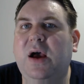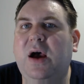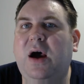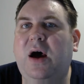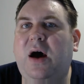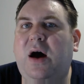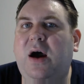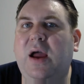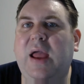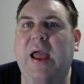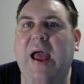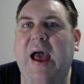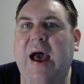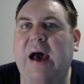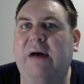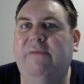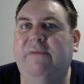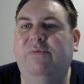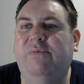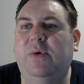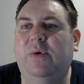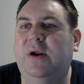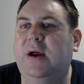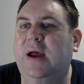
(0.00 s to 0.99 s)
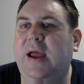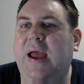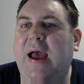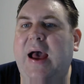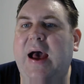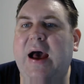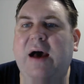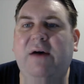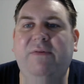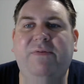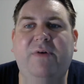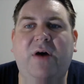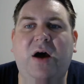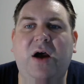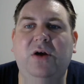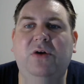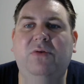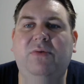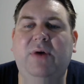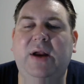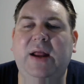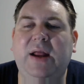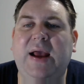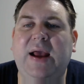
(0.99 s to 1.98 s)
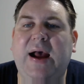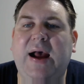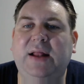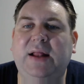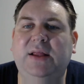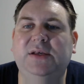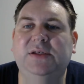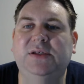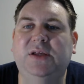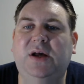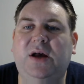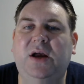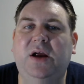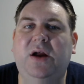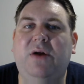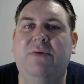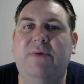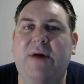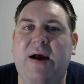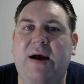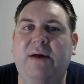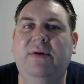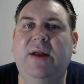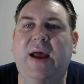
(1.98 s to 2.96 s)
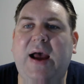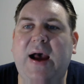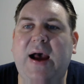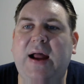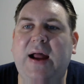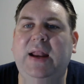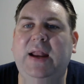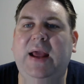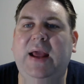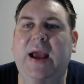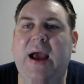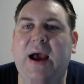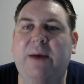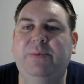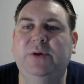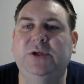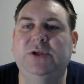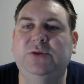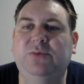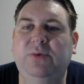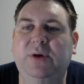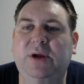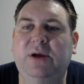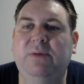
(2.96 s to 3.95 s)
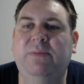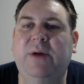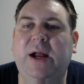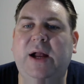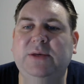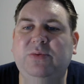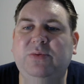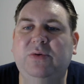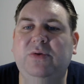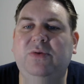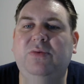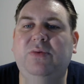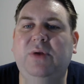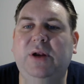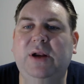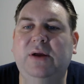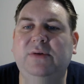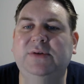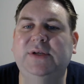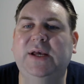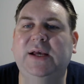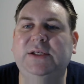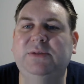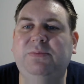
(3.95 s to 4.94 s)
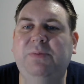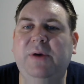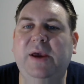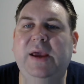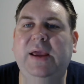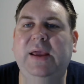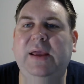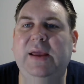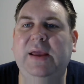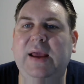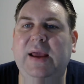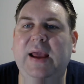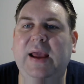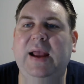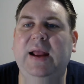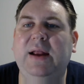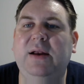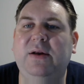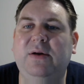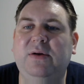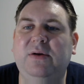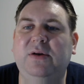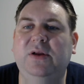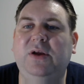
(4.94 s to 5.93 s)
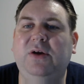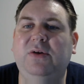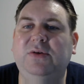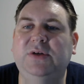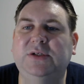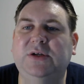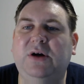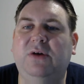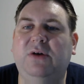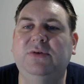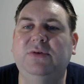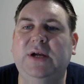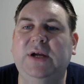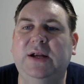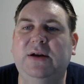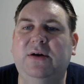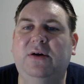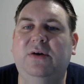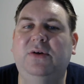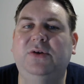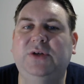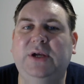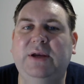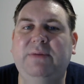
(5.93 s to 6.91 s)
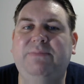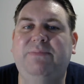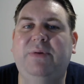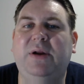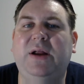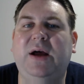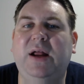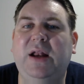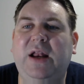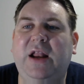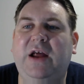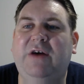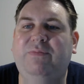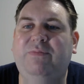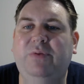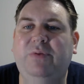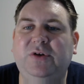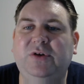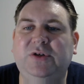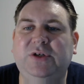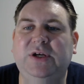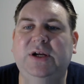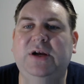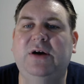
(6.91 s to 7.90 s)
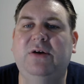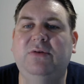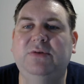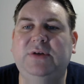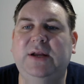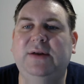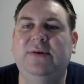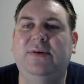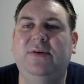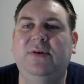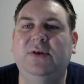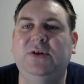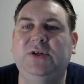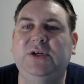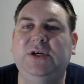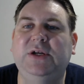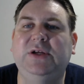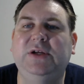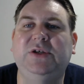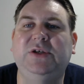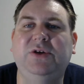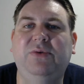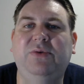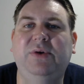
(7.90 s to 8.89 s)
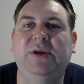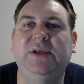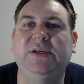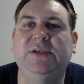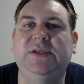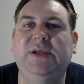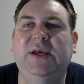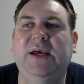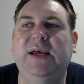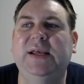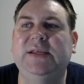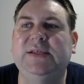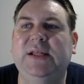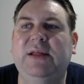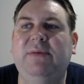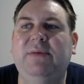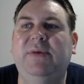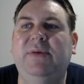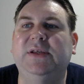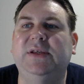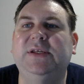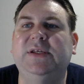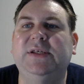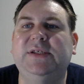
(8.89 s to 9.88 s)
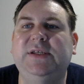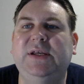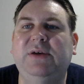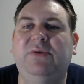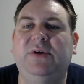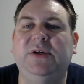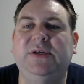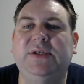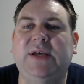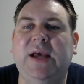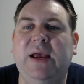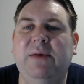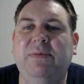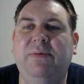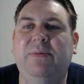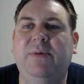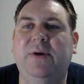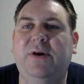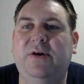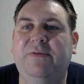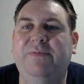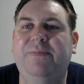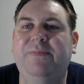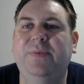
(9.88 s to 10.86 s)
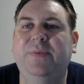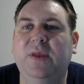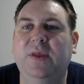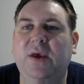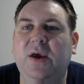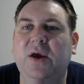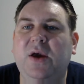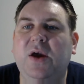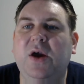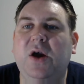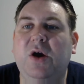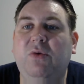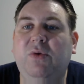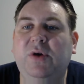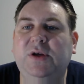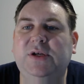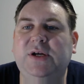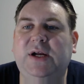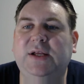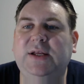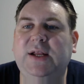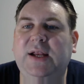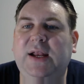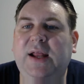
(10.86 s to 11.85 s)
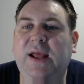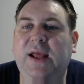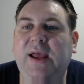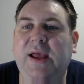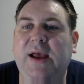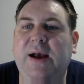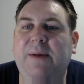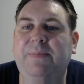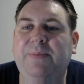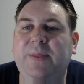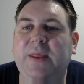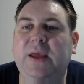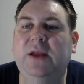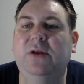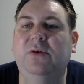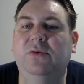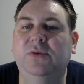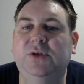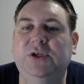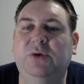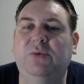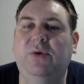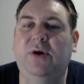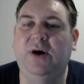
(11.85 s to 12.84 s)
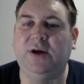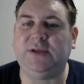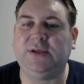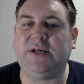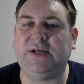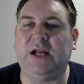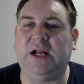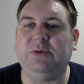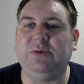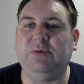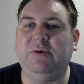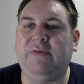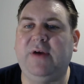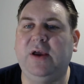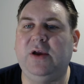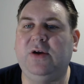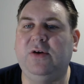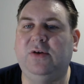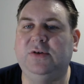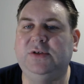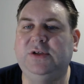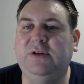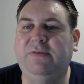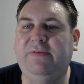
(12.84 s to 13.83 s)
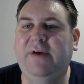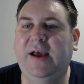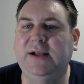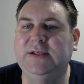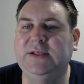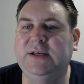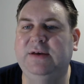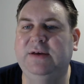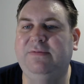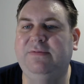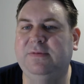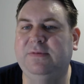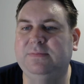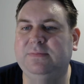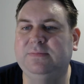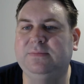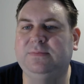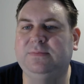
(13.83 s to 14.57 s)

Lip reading: I have what I have. I already had this lying around, and it happens to be compatible with Windows XP. It uses old technology, but I love pushing old technology to its limits to see what it's capable of, which I did here. It also works out to be very cost effective.